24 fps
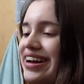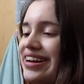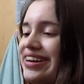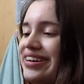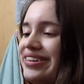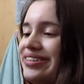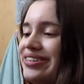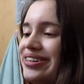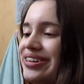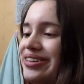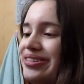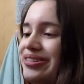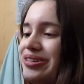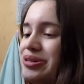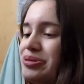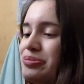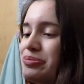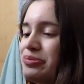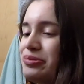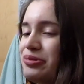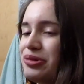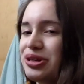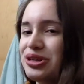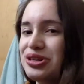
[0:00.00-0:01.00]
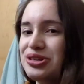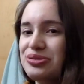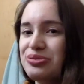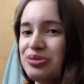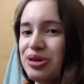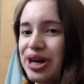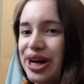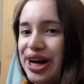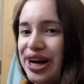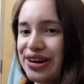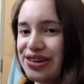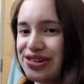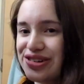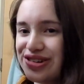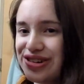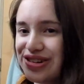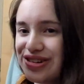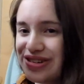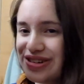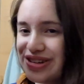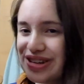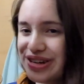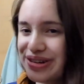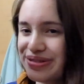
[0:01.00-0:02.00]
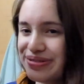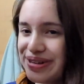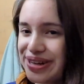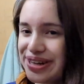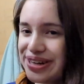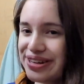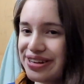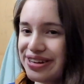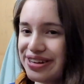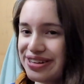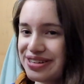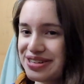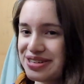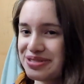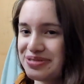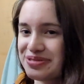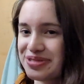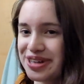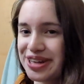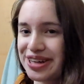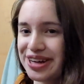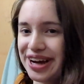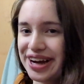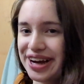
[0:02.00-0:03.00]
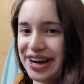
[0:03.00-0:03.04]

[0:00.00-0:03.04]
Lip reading: don't know what his reaction is going to be to this, but